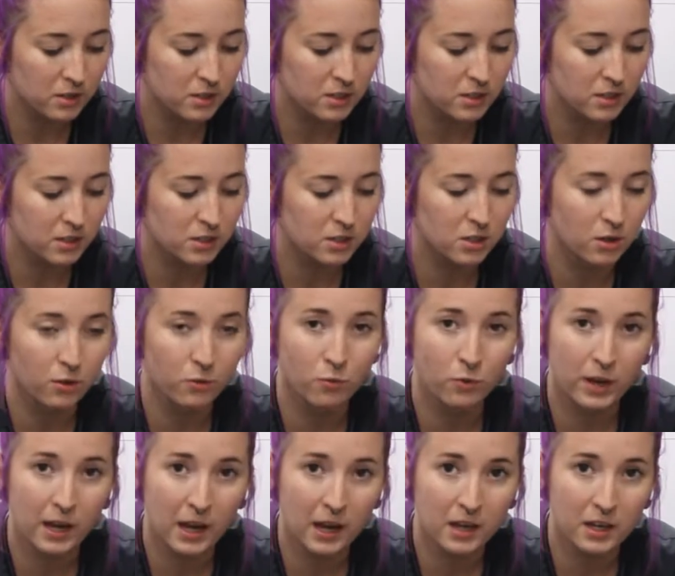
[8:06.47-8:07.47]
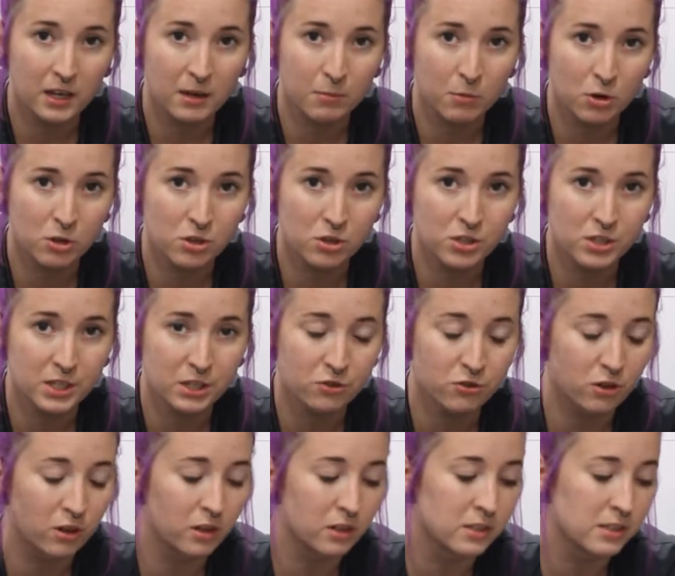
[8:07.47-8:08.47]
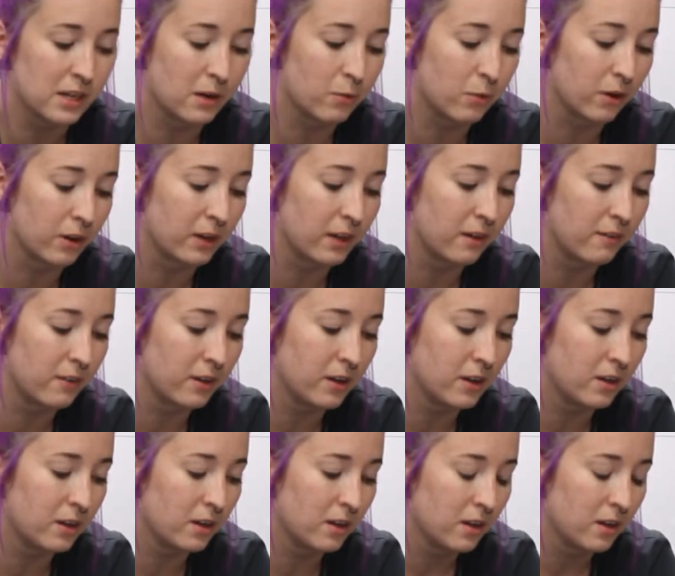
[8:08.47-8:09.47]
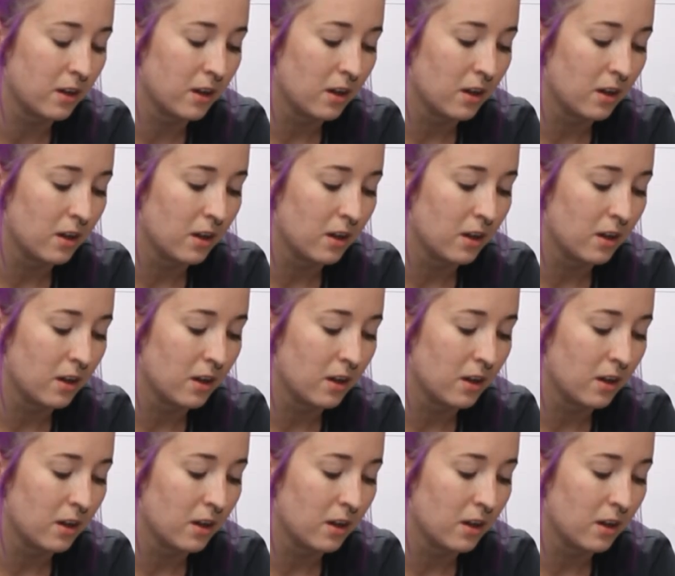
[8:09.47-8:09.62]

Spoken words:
So if we had any emergency drugs that were given,